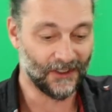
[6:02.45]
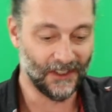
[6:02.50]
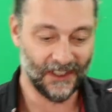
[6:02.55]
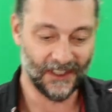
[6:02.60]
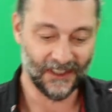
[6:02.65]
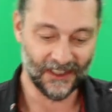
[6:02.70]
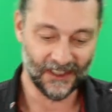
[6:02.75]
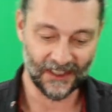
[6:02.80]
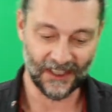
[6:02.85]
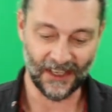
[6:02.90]

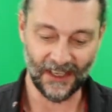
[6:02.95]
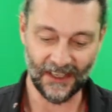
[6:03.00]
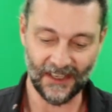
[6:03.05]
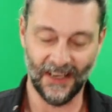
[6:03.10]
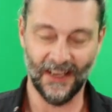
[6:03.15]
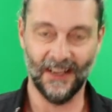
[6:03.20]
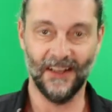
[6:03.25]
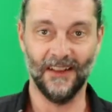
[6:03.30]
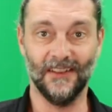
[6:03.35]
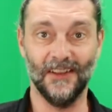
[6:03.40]
cleaning this kit,
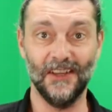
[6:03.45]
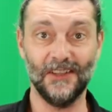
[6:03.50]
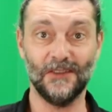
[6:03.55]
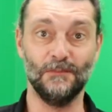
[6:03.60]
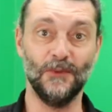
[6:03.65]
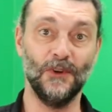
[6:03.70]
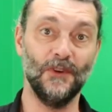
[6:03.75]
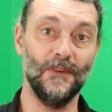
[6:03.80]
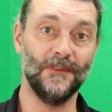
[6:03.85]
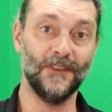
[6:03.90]
let's
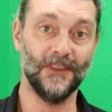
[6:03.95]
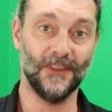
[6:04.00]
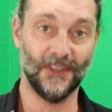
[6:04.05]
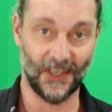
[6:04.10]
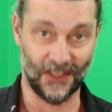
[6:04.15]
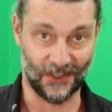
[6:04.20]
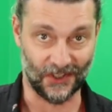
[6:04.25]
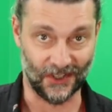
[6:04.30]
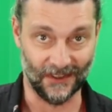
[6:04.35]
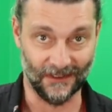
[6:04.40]
move to the
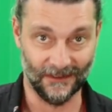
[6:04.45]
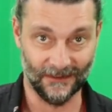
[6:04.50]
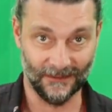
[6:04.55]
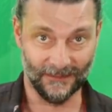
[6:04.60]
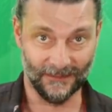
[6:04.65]
kitchen.